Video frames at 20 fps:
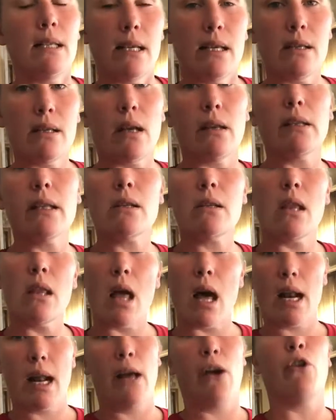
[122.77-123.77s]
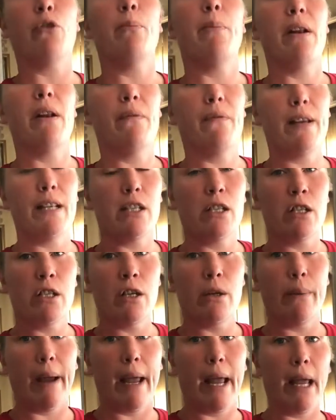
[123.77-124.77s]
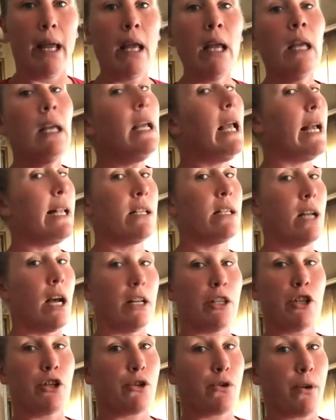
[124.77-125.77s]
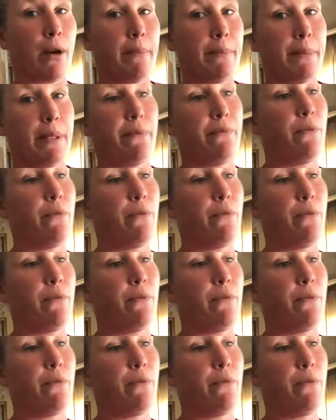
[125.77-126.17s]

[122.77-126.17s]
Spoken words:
sea salt. There's a lot of health benefits to it. It's not stripped